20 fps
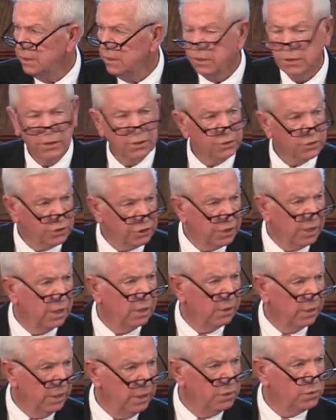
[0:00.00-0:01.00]
to share
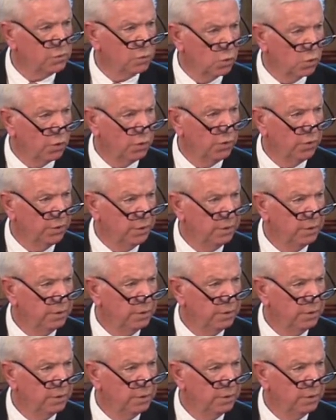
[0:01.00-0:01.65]
His word